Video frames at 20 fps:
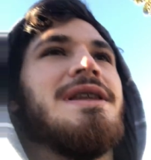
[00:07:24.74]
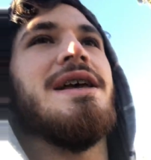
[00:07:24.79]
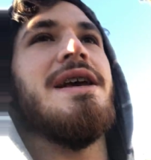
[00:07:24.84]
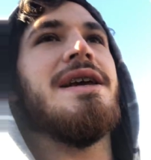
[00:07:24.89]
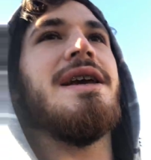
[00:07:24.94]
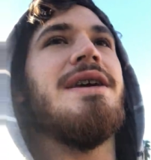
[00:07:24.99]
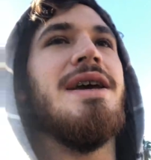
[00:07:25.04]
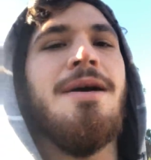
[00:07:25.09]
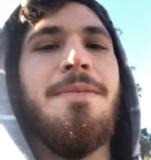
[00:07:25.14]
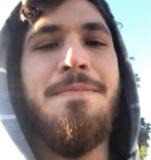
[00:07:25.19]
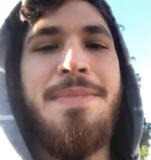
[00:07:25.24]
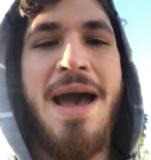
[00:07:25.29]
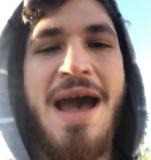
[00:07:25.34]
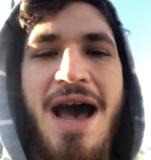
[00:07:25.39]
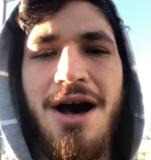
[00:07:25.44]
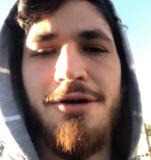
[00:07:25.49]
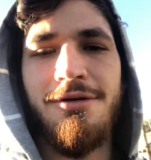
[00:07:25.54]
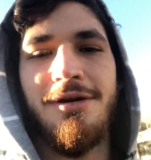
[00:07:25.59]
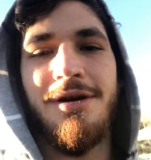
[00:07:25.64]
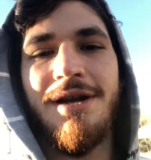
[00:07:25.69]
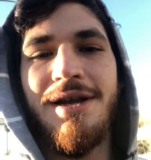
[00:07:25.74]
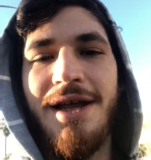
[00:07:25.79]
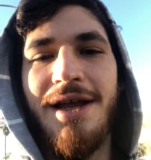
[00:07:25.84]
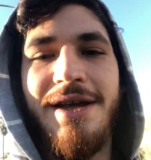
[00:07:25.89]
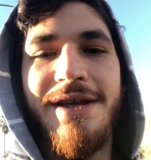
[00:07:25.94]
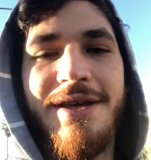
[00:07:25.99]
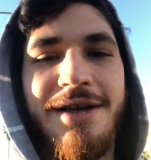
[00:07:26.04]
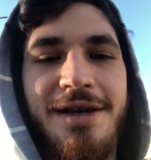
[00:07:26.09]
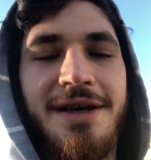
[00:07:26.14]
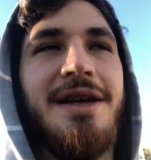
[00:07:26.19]
like powered,
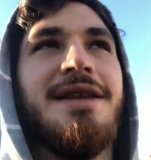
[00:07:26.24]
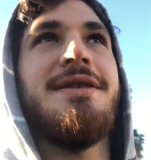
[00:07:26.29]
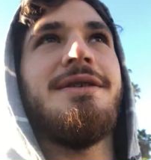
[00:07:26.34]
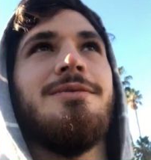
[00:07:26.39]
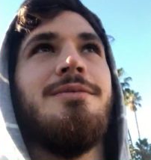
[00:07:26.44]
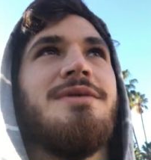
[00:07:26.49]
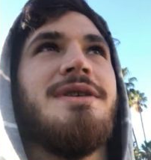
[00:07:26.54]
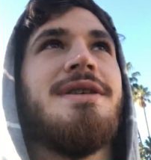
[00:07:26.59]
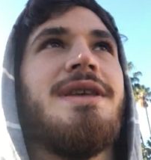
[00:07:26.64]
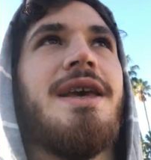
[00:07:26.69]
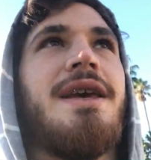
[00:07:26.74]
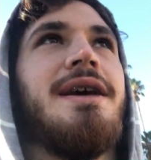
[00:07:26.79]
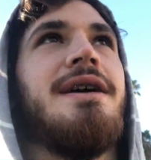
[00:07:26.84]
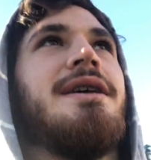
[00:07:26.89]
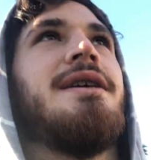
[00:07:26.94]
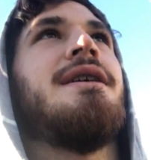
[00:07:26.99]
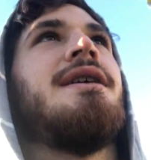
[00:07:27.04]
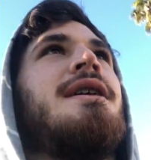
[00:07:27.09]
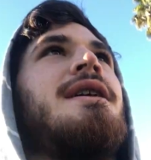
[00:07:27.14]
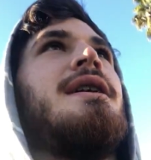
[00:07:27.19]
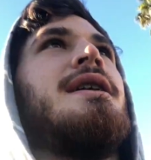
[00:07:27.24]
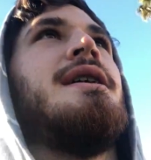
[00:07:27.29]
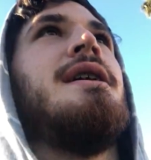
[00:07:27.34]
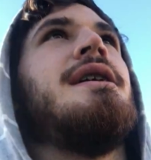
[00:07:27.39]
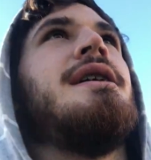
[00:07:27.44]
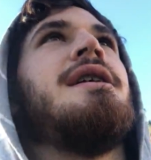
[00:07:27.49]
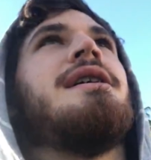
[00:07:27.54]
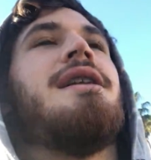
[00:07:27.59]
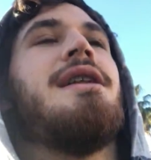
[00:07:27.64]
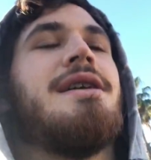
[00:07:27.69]
like it's almost like an
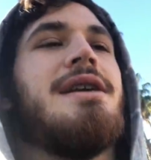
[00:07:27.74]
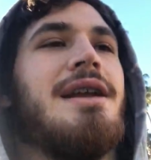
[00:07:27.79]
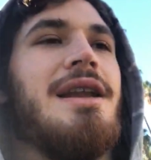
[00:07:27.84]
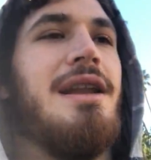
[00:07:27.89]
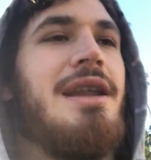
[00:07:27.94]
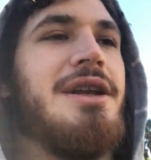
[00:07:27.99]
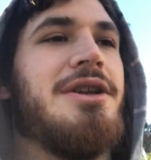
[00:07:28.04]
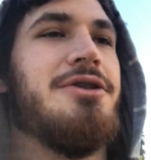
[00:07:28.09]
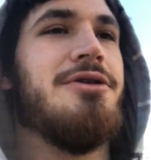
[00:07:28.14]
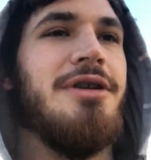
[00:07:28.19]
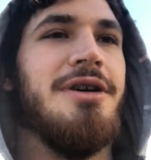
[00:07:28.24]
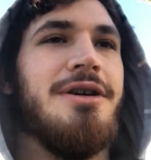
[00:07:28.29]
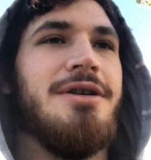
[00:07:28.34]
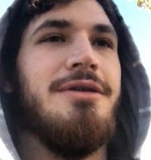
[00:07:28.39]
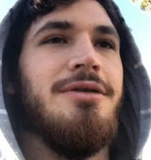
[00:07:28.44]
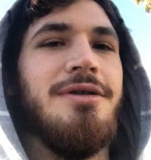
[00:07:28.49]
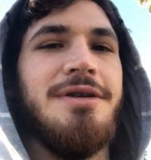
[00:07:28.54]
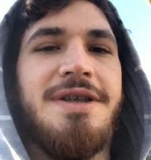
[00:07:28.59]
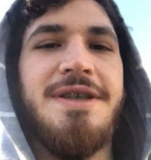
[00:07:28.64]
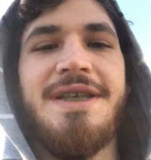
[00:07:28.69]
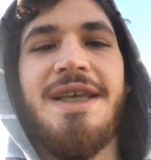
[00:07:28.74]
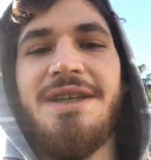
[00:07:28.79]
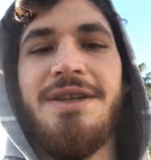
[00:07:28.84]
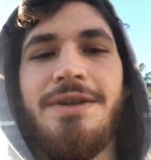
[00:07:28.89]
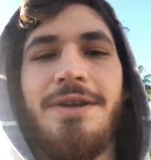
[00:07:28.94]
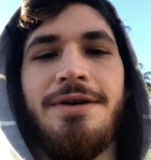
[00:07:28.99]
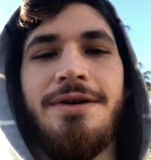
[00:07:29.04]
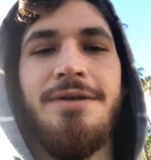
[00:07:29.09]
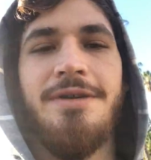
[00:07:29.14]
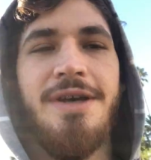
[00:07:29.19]
electrical
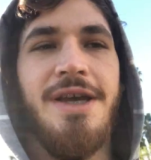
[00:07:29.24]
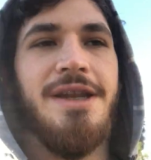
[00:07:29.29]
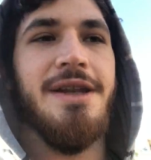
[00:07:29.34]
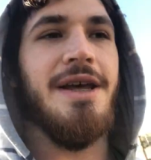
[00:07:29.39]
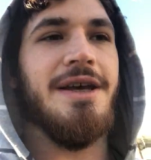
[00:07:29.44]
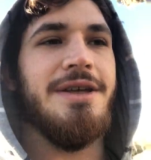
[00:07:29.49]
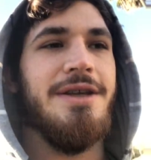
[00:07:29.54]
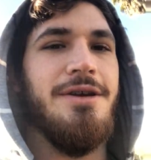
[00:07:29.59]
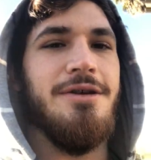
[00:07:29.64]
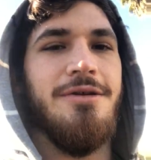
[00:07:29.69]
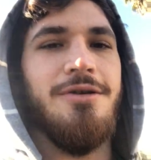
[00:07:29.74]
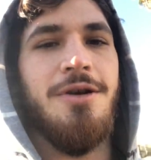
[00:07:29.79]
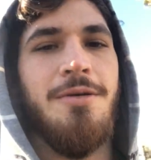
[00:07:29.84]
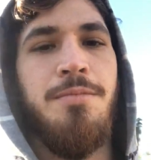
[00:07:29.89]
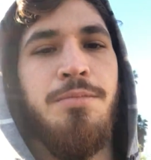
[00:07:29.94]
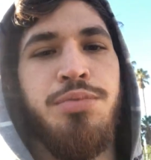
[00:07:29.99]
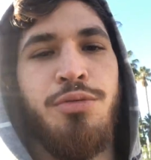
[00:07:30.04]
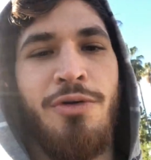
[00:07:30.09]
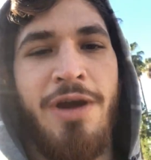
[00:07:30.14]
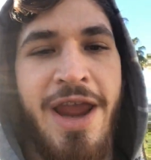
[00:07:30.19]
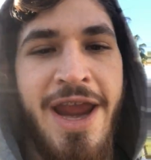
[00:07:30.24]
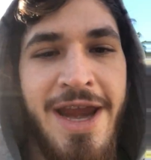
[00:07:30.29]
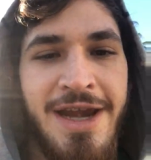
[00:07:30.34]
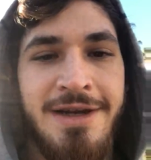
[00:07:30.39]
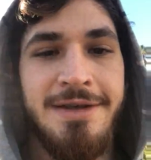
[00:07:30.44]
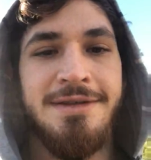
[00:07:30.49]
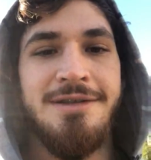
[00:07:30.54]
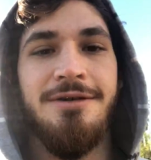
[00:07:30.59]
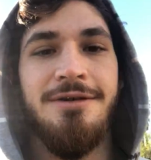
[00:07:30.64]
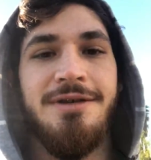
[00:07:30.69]
signal, and like your brain
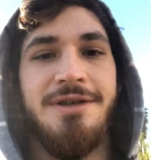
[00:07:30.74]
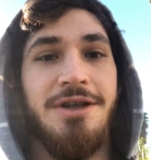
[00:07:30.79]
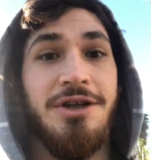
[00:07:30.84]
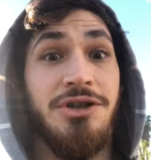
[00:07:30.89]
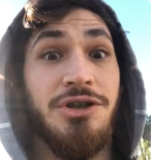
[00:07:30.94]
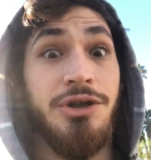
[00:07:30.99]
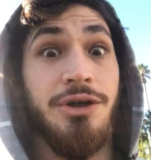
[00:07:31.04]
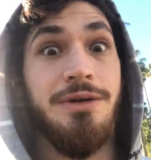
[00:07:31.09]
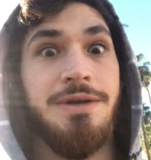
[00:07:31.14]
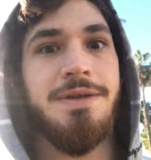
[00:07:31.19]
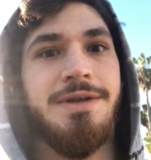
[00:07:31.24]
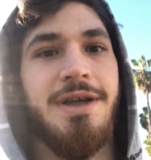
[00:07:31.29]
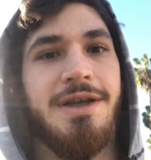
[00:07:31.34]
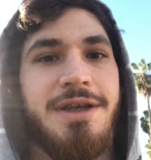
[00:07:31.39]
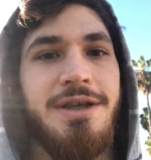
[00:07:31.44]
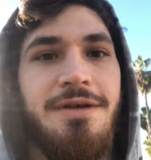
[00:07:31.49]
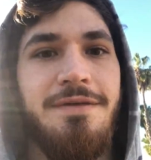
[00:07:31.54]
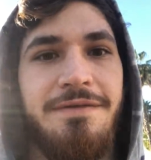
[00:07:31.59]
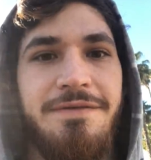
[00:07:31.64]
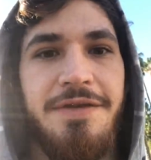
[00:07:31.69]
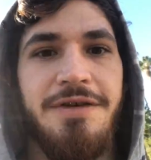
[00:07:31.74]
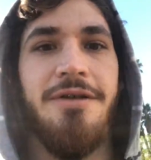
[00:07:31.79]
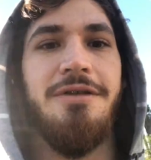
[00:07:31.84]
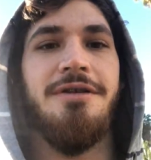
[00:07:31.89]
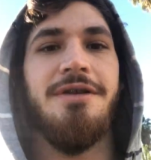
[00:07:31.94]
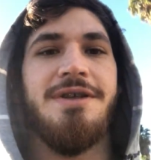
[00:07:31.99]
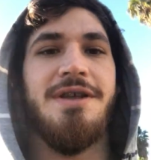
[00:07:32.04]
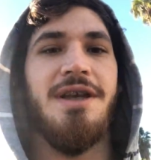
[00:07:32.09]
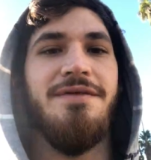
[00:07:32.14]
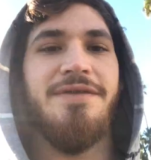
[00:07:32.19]
is losing juice. Like you feel
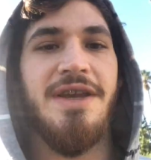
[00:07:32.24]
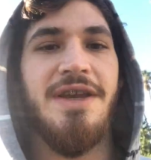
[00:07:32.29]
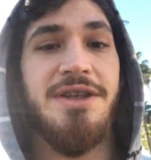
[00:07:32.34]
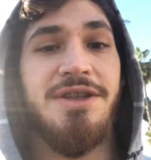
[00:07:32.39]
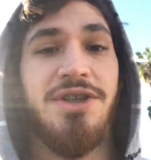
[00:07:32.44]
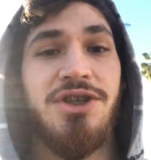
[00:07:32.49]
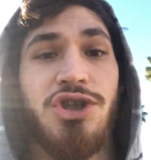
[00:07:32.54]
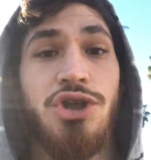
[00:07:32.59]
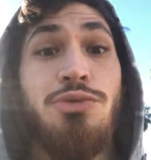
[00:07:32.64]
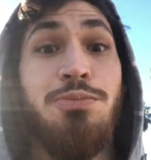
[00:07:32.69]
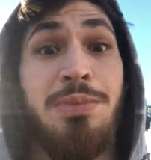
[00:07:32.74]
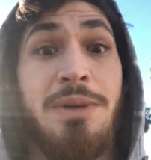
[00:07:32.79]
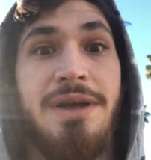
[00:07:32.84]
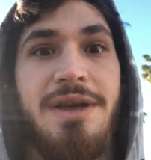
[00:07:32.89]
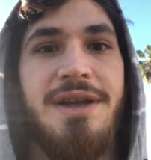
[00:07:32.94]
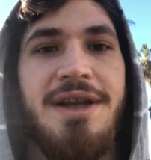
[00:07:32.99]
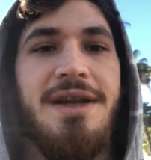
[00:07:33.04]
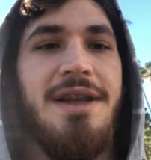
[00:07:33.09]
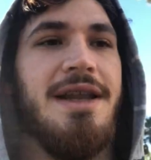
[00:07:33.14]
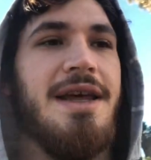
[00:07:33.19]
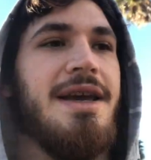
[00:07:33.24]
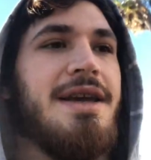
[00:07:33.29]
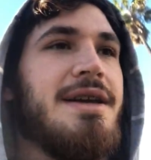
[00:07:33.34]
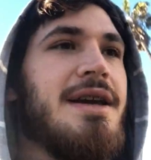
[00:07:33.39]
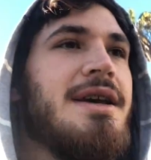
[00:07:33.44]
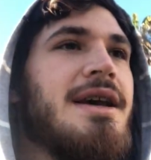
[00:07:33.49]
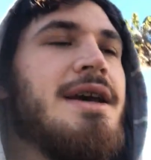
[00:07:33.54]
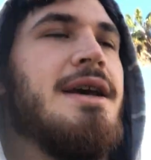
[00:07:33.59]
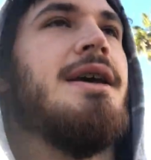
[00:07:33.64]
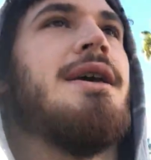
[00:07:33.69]
yourself get stupid, and like
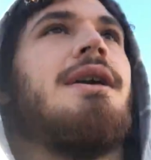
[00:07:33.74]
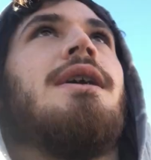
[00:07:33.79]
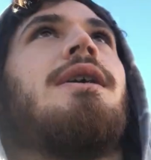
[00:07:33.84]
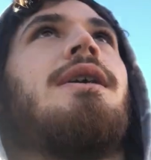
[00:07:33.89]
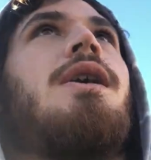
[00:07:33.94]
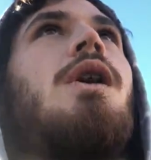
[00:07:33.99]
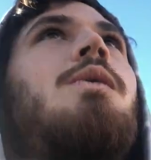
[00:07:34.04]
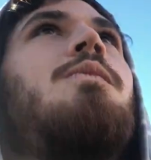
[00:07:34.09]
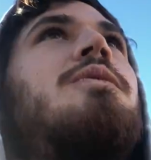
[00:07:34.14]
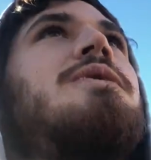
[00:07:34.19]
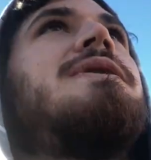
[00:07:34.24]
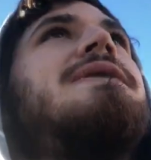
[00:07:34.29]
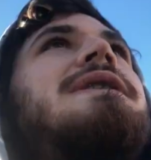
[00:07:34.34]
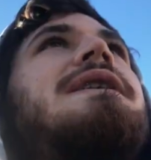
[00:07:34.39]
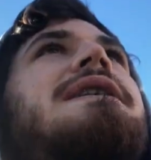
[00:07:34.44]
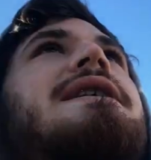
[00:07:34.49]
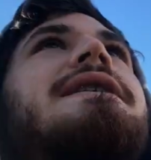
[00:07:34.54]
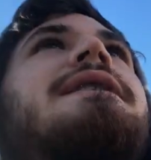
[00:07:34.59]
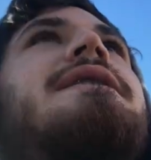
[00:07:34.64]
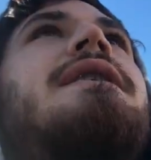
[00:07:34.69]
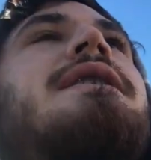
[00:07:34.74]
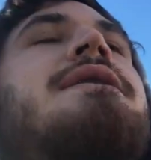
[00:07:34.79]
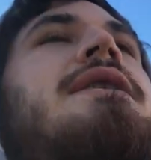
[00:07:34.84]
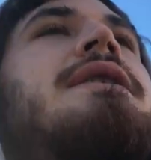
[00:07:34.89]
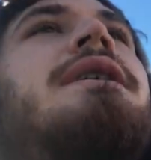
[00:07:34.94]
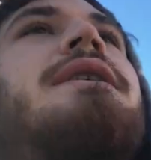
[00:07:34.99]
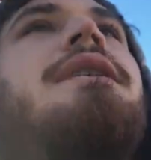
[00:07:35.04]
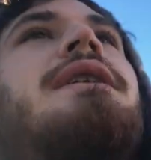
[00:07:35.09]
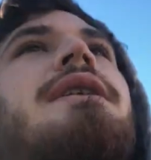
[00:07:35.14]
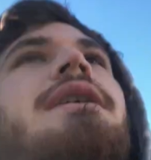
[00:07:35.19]
almost like
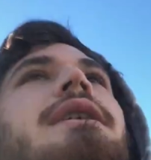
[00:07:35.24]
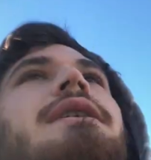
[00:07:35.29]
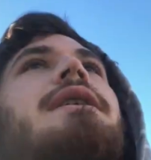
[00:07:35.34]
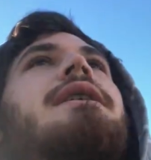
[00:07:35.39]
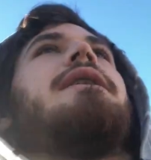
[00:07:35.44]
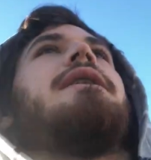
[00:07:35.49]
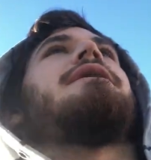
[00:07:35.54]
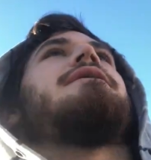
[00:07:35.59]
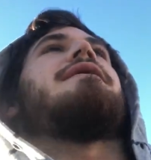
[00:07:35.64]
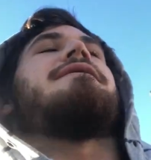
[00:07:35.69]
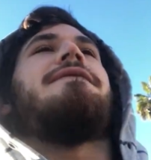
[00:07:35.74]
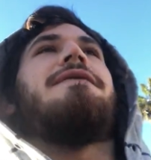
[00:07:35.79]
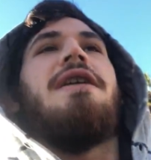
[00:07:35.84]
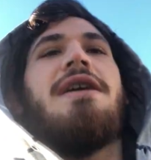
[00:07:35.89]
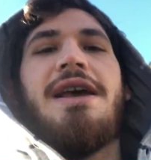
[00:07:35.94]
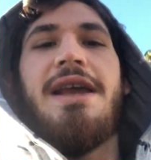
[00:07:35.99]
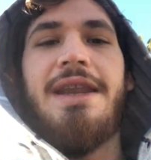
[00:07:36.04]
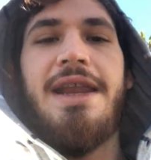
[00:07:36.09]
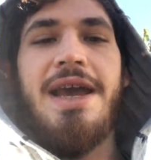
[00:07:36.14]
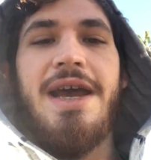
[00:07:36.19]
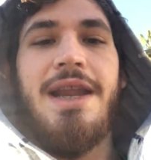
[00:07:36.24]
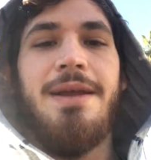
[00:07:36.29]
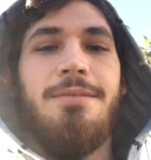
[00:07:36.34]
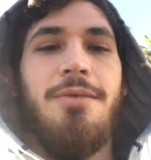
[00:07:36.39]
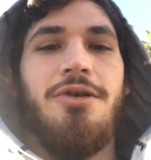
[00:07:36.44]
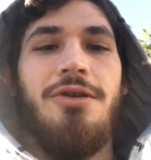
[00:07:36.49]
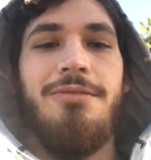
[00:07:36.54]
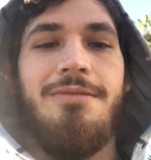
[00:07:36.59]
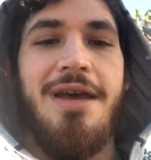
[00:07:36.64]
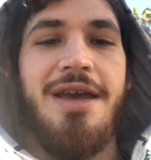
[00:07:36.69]
you're a fucking
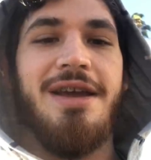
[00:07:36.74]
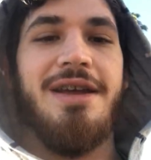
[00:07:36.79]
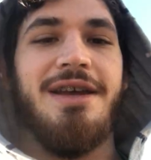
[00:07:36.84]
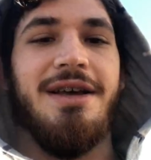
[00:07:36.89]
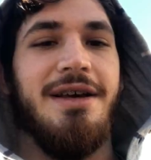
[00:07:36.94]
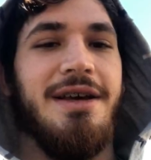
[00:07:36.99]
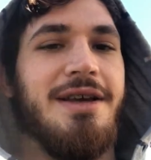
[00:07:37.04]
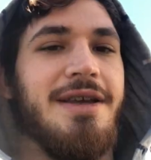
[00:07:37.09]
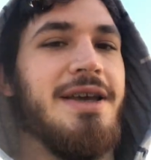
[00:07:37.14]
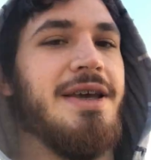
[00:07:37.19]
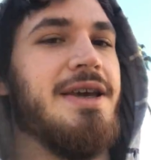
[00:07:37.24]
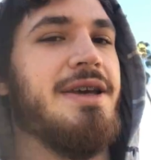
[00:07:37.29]
animal, man.